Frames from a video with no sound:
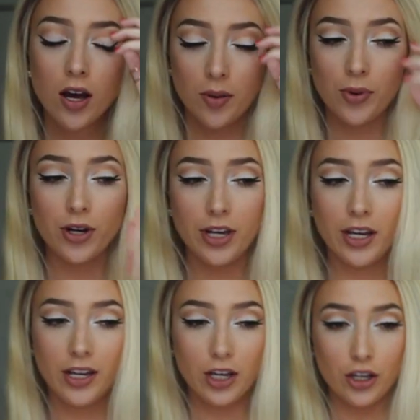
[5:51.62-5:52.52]

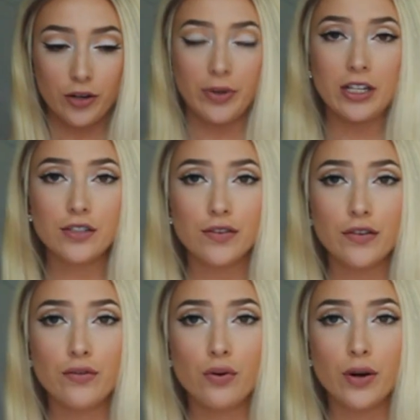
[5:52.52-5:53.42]
putting your best foot
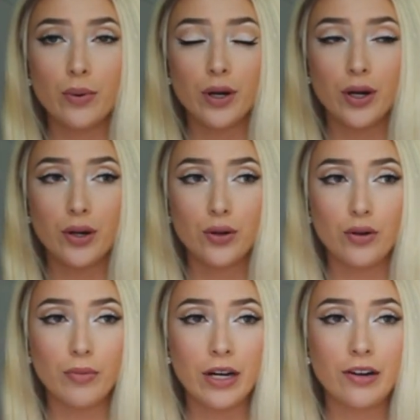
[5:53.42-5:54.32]
forward
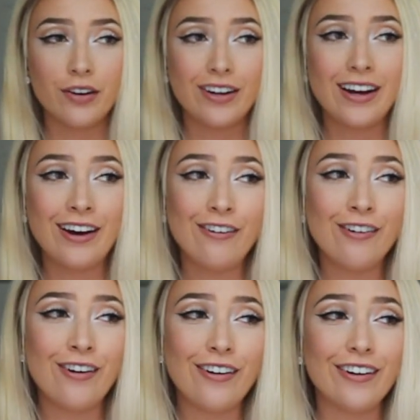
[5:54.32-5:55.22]
no matter how
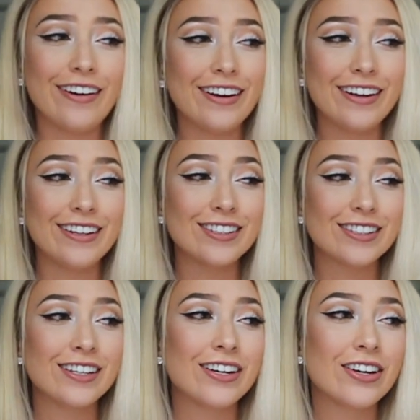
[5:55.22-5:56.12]
hard it
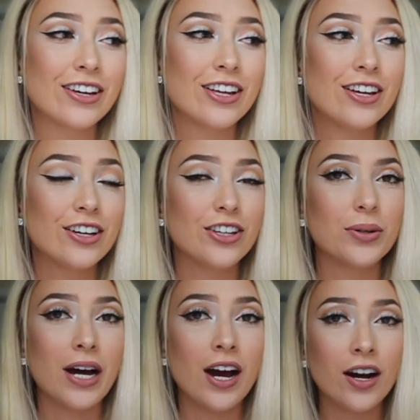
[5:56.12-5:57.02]
is. You
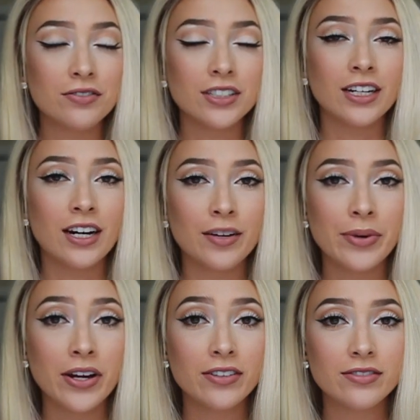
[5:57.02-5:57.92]
have to get out of
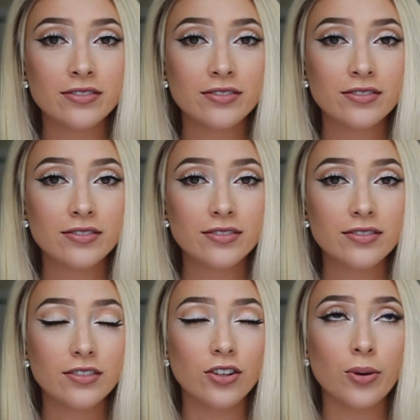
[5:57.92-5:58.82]
bed.
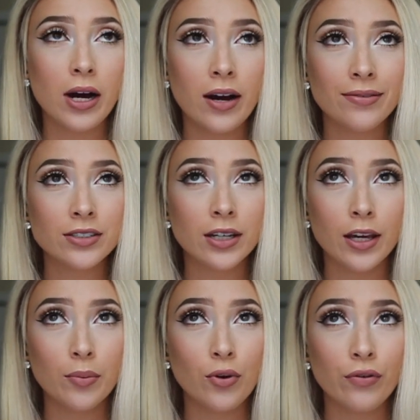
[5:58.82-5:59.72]
You have to
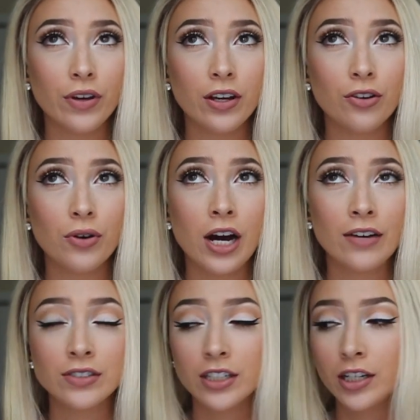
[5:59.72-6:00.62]
keep moving. You
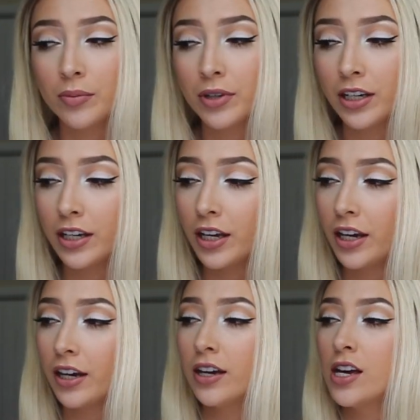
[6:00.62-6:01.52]
have to keep
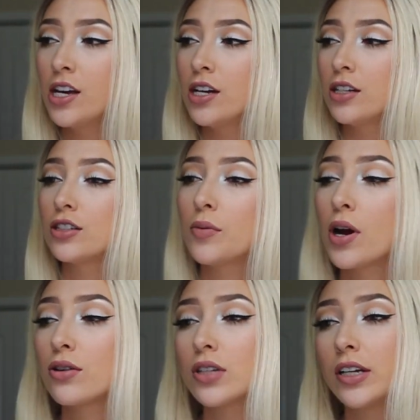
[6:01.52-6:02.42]
thinking
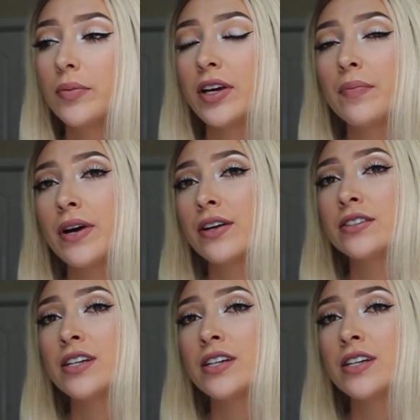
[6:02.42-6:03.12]
tomorrow's going to be a better